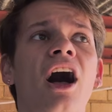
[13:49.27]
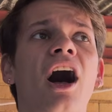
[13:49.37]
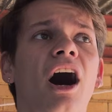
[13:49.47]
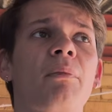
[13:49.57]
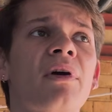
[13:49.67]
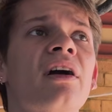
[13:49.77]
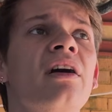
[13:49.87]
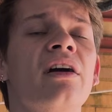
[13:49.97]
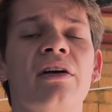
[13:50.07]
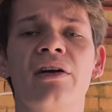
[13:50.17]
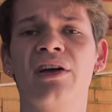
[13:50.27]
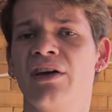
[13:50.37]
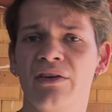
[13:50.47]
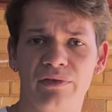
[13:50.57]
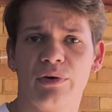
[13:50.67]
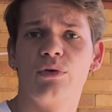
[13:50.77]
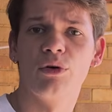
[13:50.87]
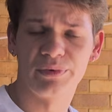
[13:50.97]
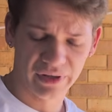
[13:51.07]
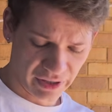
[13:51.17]
You
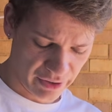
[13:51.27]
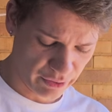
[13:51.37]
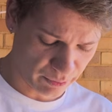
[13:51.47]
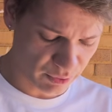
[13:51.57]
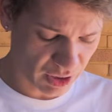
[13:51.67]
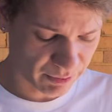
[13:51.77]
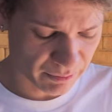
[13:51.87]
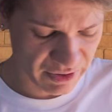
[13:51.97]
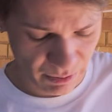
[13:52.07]
incorporate your pull-up numbers,